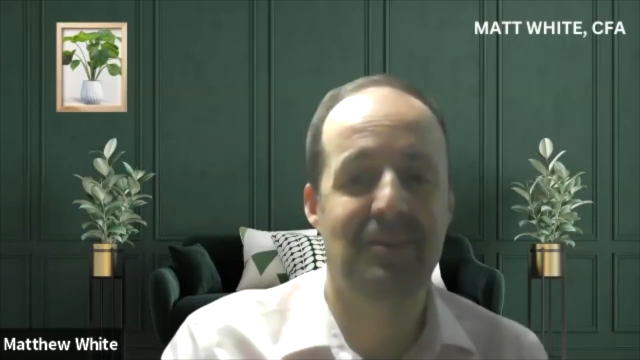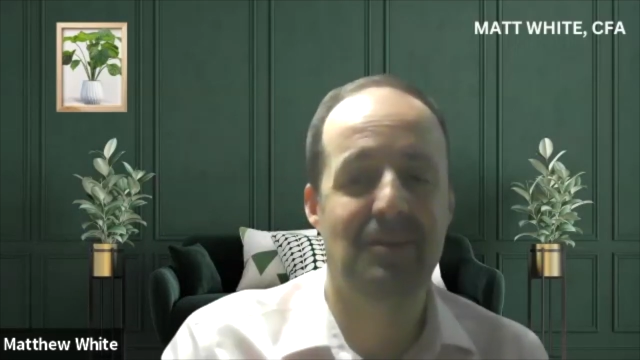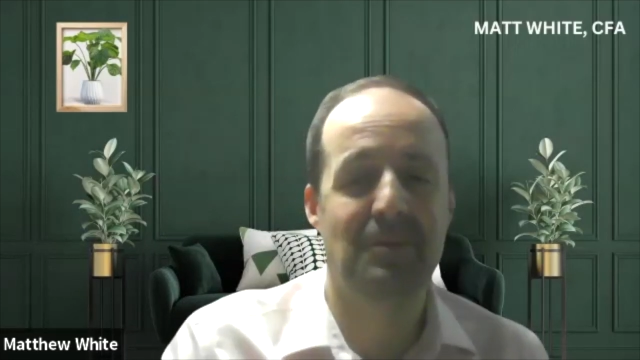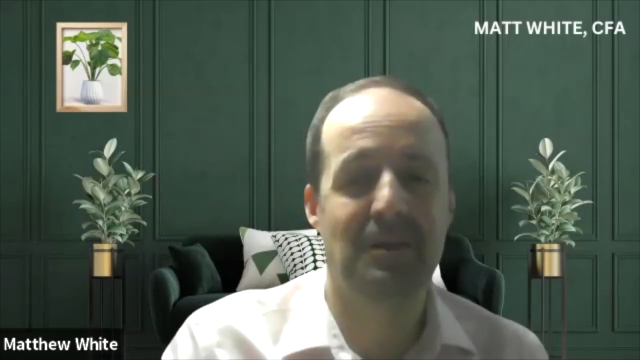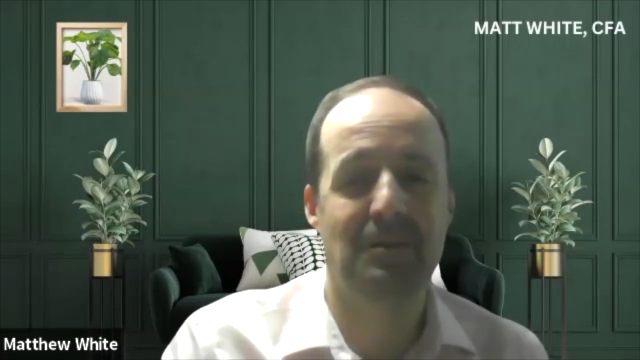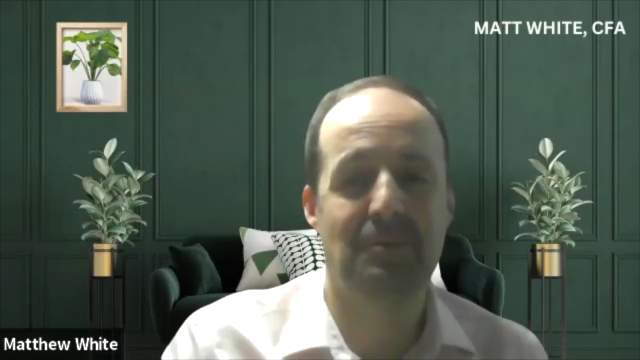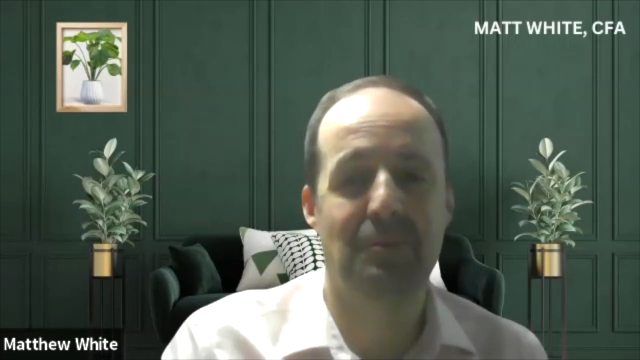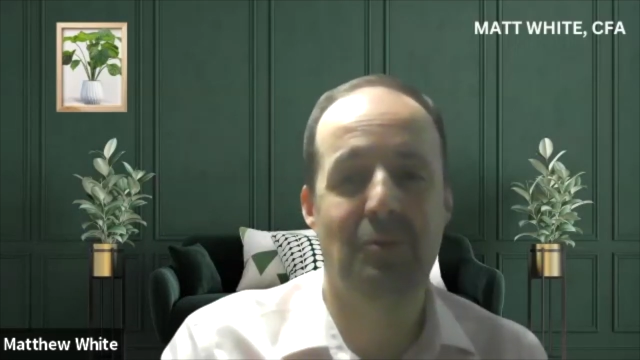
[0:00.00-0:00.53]
is going
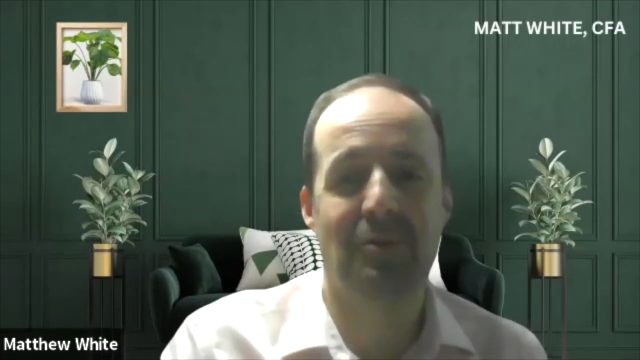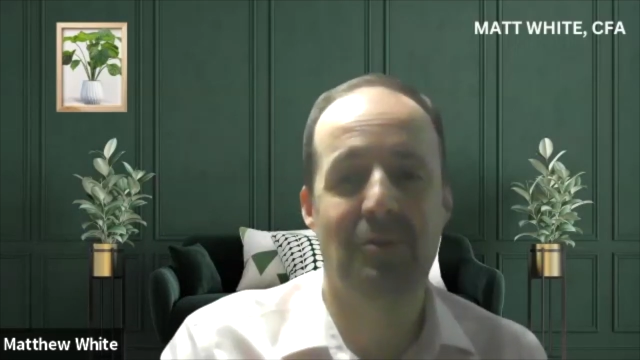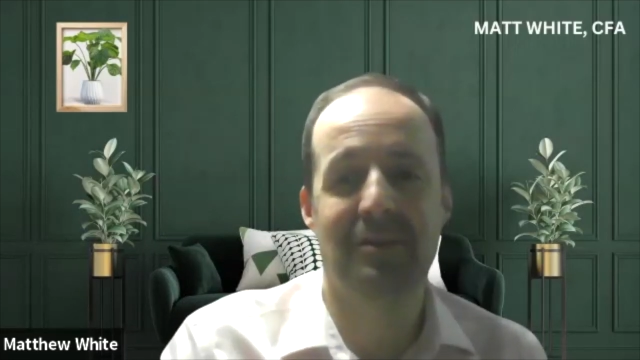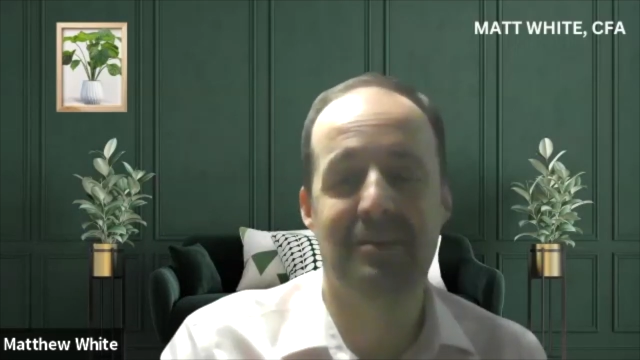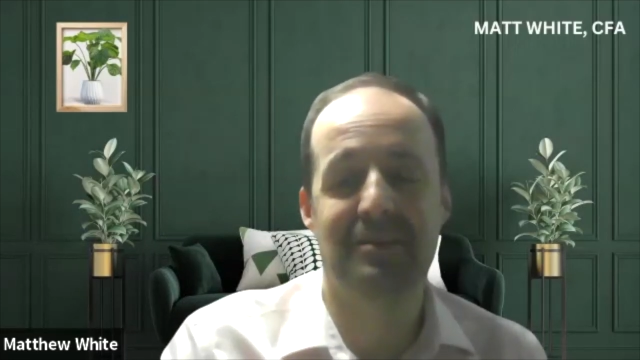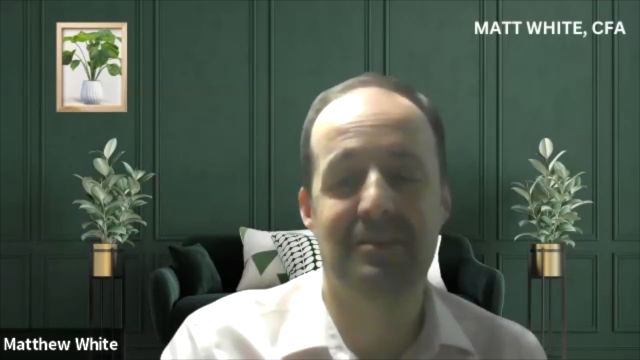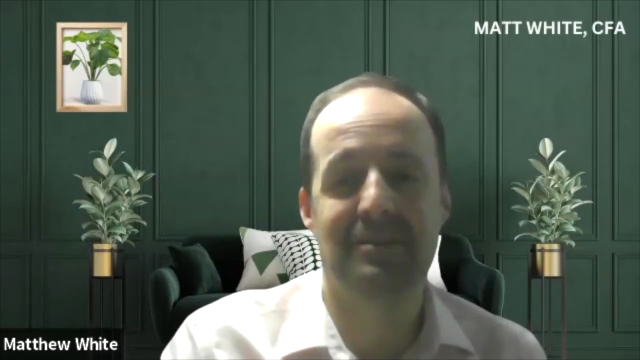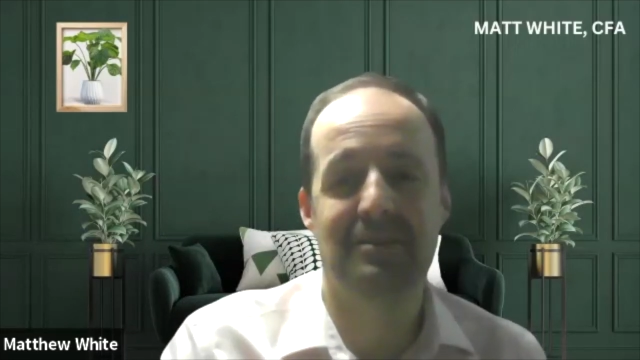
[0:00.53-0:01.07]
to be
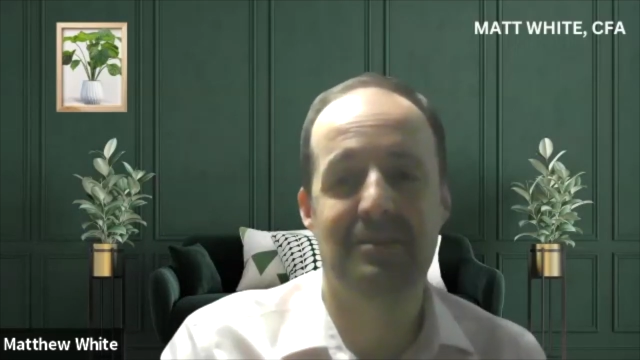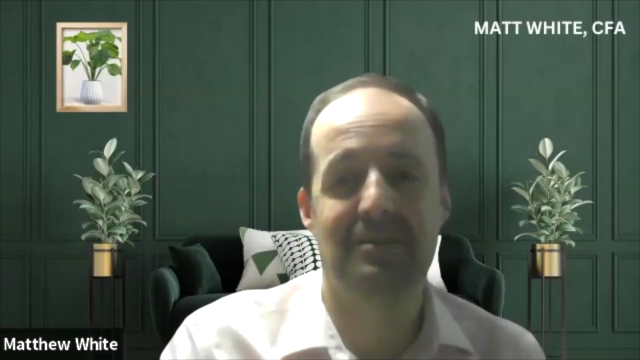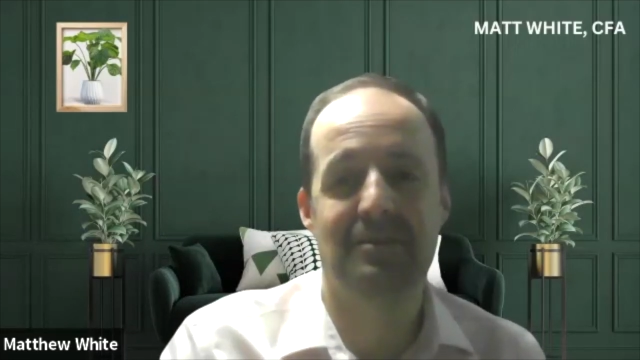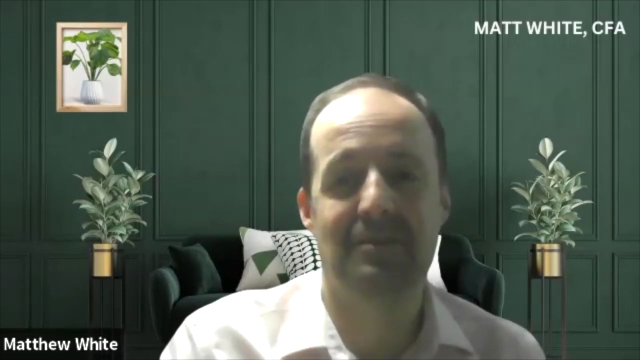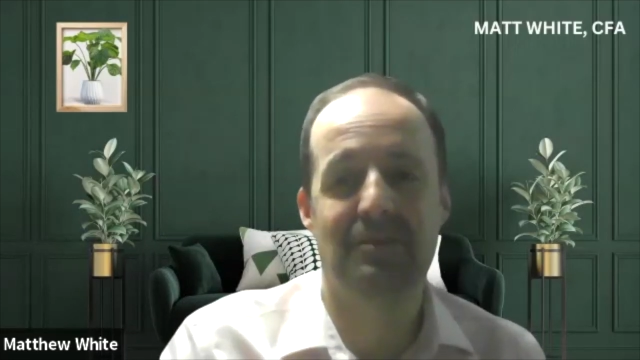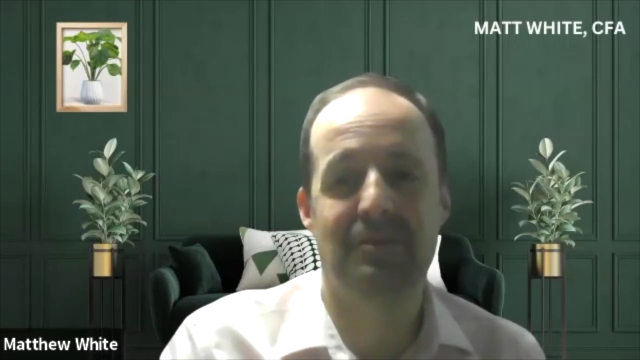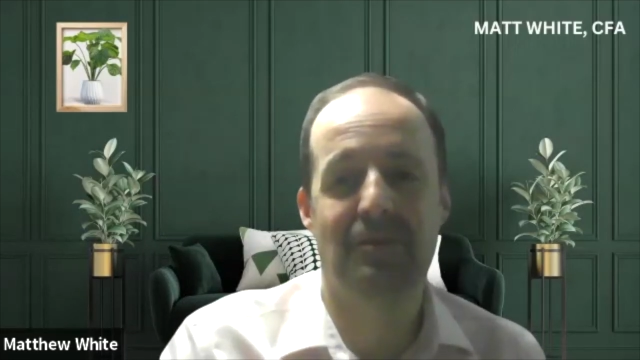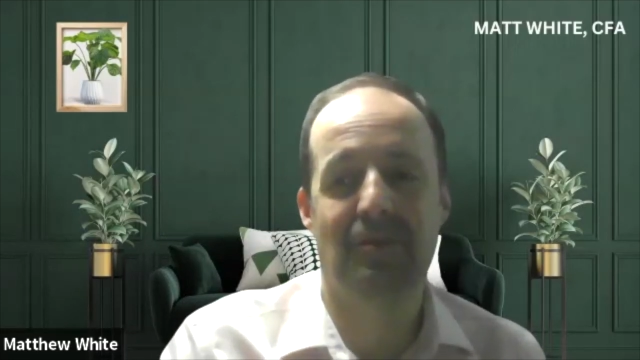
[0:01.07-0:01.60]
important
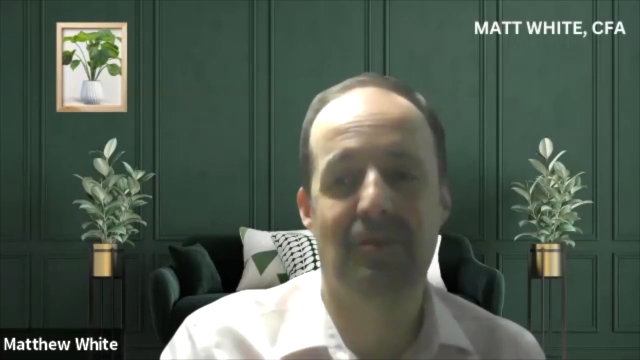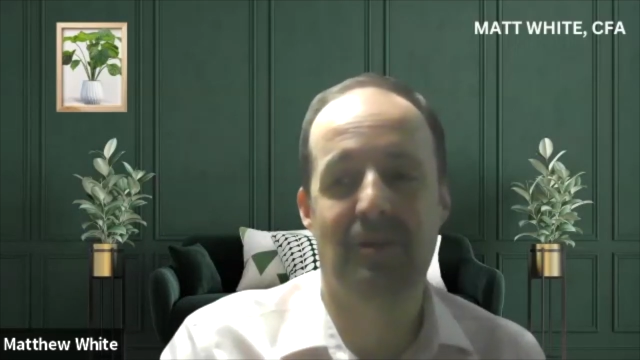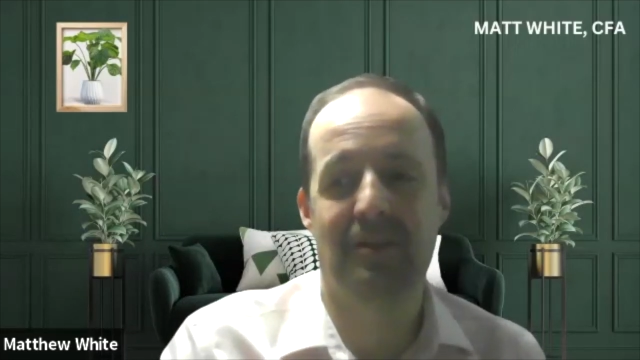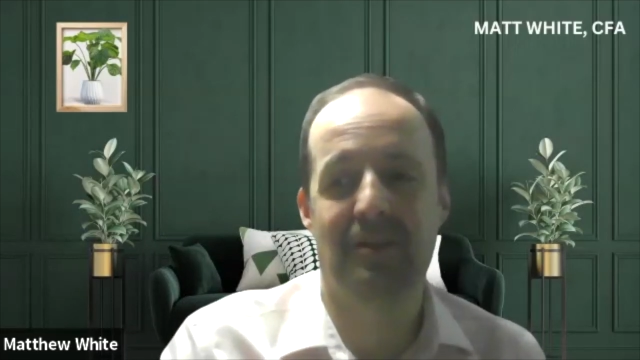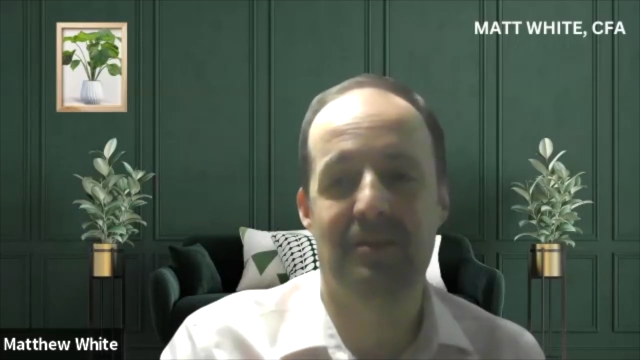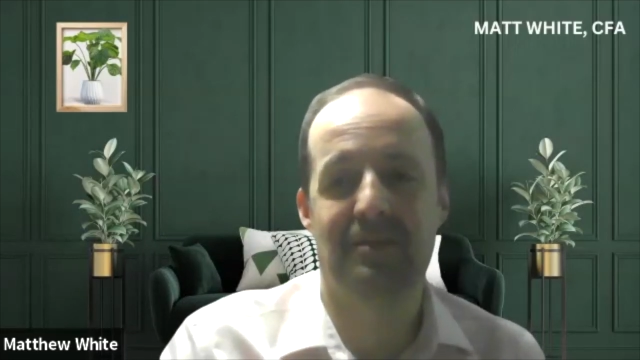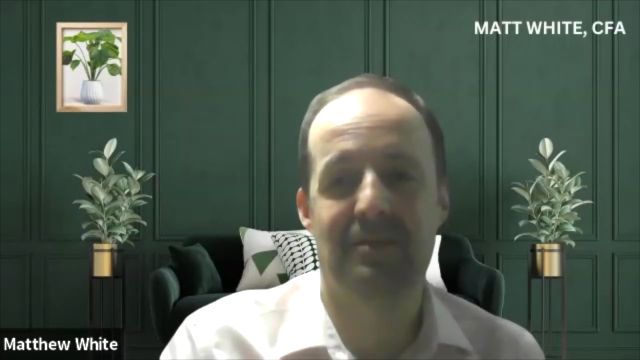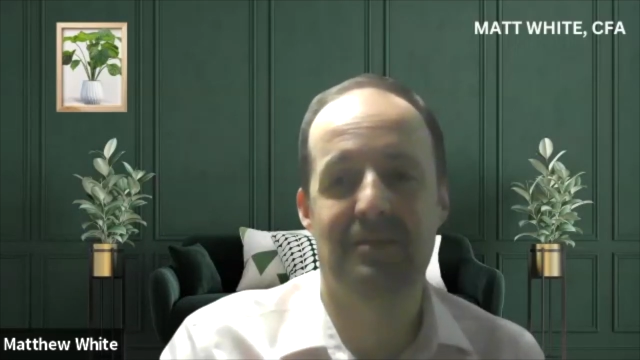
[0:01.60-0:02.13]

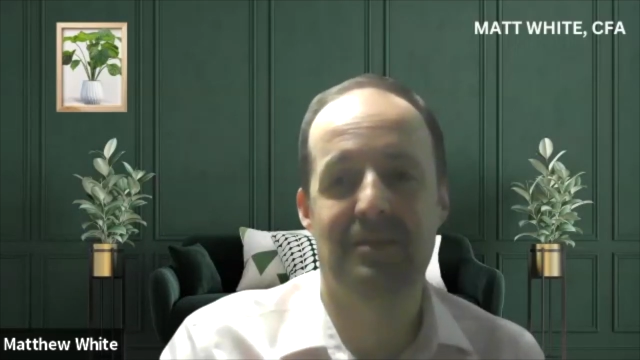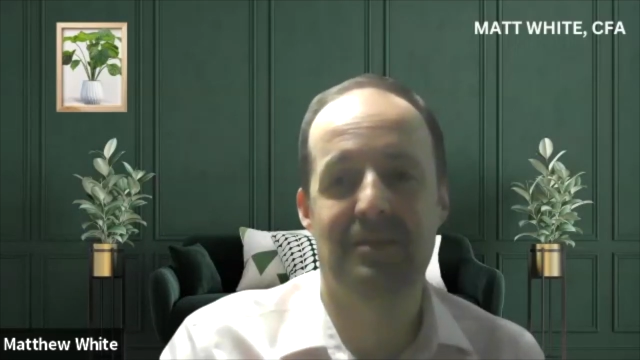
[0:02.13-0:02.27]
for